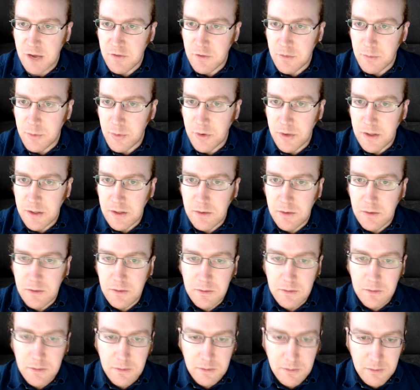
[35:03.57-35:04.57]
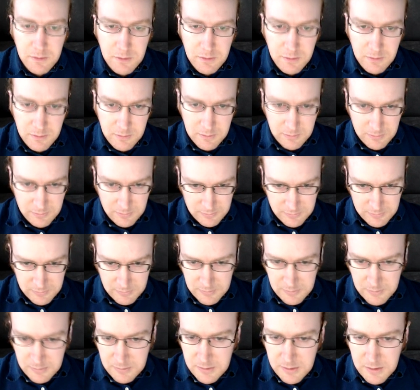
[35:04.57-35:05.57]
a point.
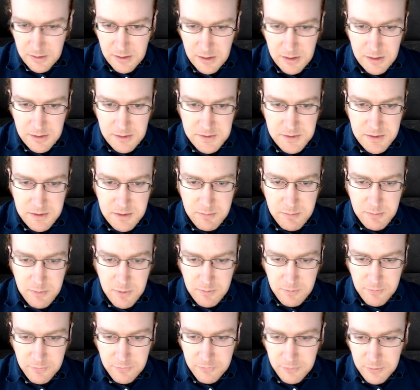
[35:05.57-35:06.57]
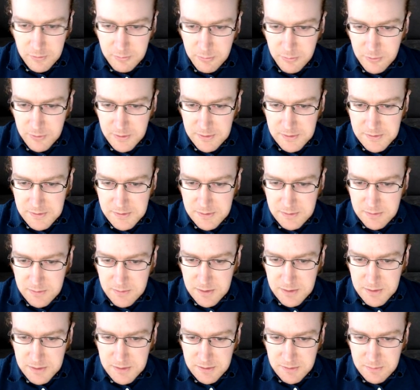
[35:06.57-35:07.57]
Is there any more full points?
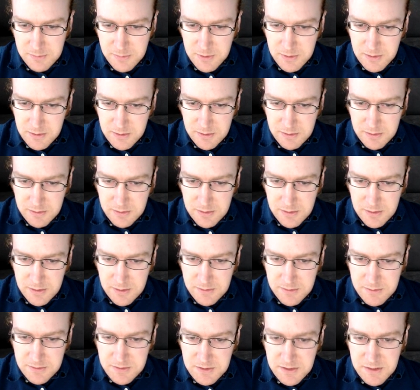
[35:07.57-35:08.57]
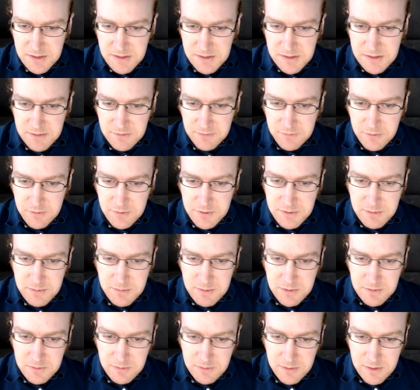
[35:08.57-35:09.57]
Question mark. There's this to force him to
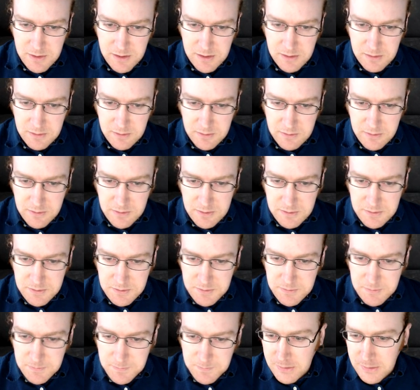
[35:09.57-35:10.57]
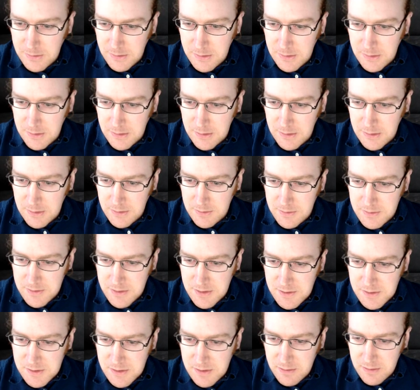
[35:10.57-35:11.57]
do that, of course. There's
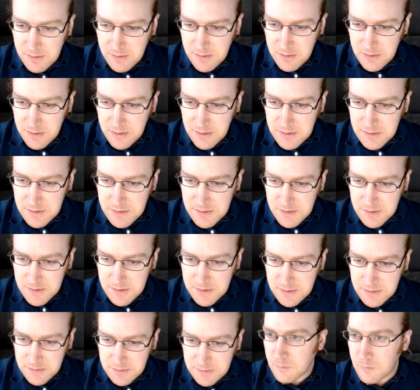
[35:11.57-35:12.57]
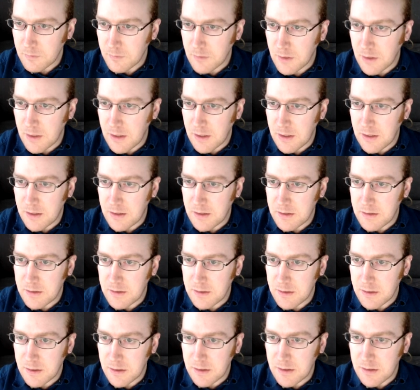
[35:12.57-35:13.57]
also this. And
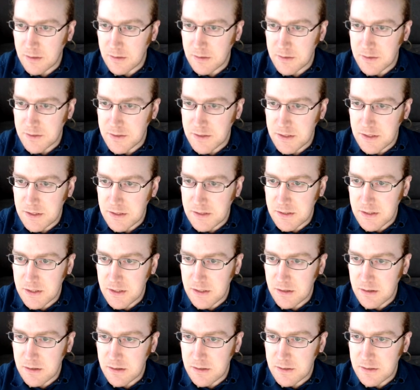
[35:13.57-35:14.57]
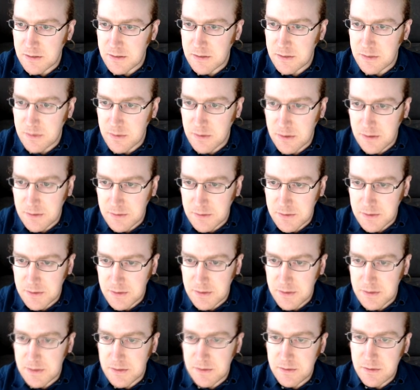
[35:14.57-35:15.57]
there's things like this as well. So
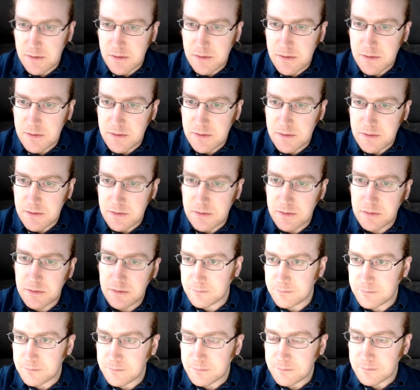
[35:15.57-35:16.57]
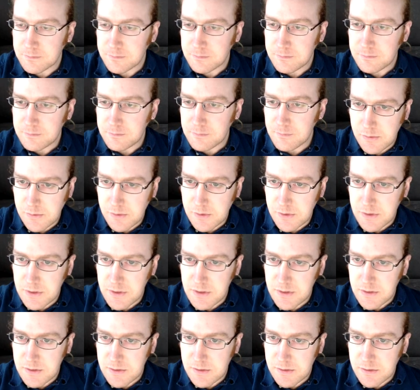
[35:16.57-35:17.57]
let's do this.
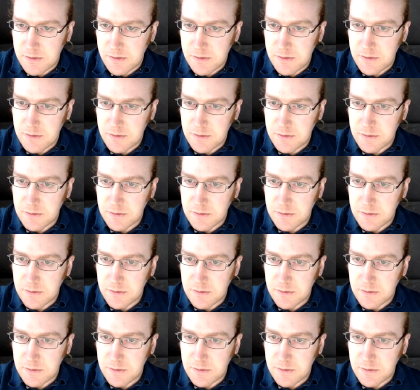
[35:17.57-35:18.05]
This.